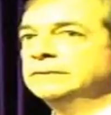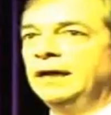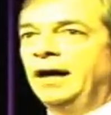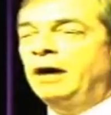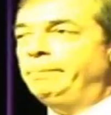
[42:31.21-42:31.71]

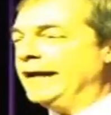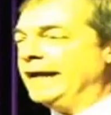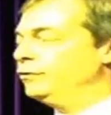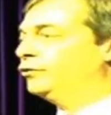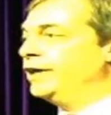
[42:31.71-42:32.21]
Our battle, if you
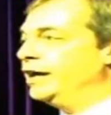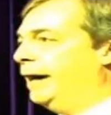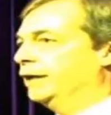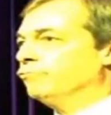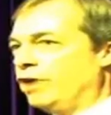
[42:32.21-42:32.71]
think about
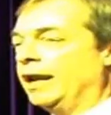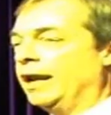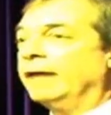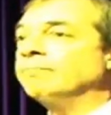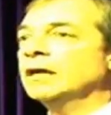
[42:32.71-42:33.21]
it, really